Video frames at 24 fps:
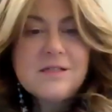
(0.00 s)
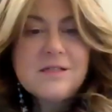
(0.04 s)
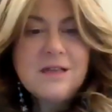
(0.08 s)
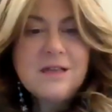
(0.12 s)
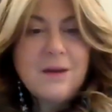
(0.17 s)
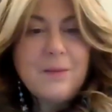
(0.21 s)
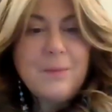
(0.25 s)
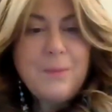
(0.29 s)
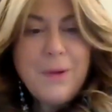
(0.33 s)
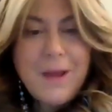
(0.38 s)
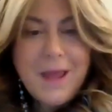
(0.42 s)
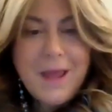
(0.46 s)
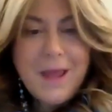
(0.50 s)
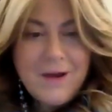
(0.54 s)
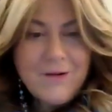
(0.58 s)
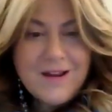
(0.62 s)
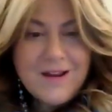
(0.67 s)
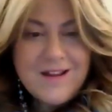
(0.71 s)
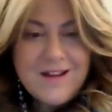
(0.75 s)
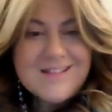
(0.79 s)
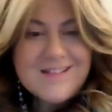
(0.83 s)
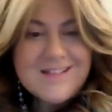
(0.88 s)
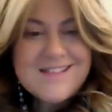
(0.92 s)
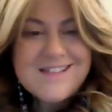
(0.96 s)
their
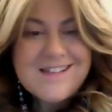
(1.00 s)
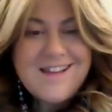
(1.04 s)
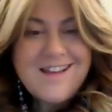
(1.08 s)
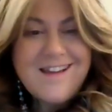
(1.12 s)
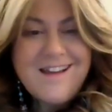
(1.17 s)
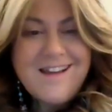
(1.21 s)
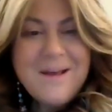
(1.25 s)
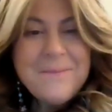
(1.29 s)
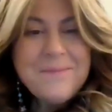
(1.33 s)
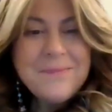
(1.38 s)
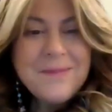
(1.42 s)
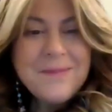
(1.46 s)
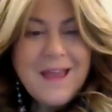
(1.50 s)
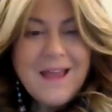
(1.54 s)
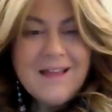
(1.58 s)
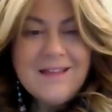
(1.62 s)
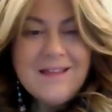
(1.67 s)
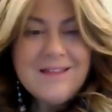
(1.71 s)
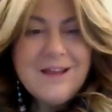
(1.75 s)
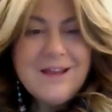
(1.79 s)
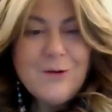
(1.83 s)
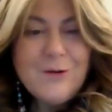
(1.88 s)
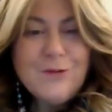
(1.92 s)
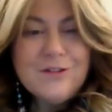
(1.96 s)
parents,
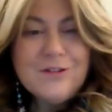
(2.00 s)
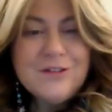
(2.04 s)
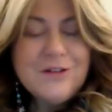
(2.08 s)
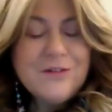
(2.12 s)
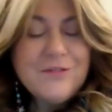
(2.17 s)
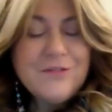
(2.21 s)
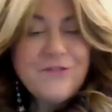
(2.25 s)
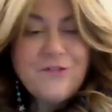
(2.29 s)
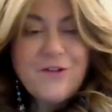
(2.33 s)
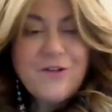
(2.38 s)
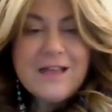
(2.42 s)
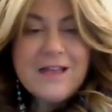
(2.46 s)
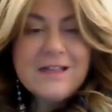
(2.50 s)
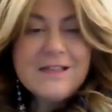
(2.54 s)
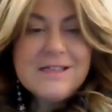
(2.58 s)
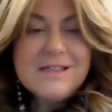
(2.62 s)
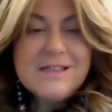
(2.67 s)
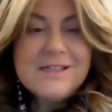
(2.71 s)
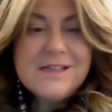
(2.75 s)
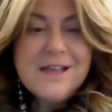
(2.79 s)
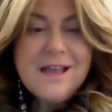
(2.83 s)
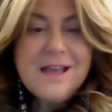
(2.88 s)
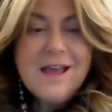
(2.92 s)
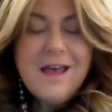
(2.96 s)
and their older
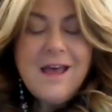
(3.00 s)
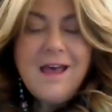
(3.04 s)
friends.